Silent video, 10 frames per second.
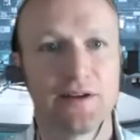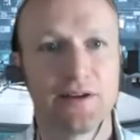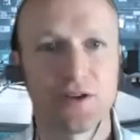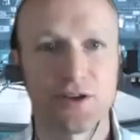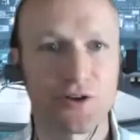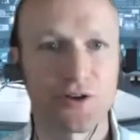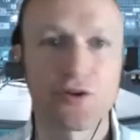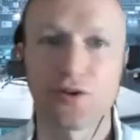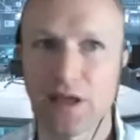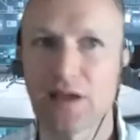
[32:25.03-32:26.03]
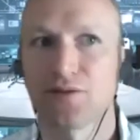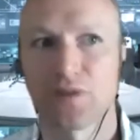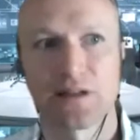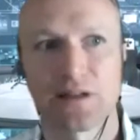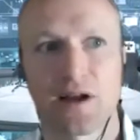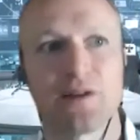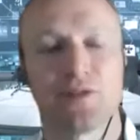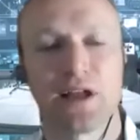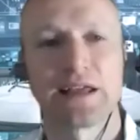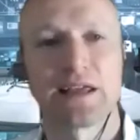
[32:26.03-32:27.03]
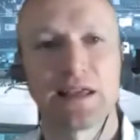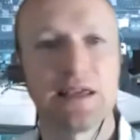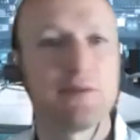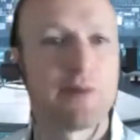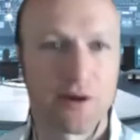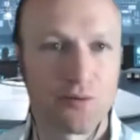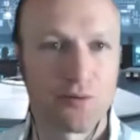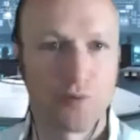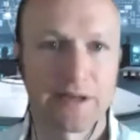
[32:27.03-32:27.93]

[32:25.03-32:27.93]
You could think of it kind of like email, right?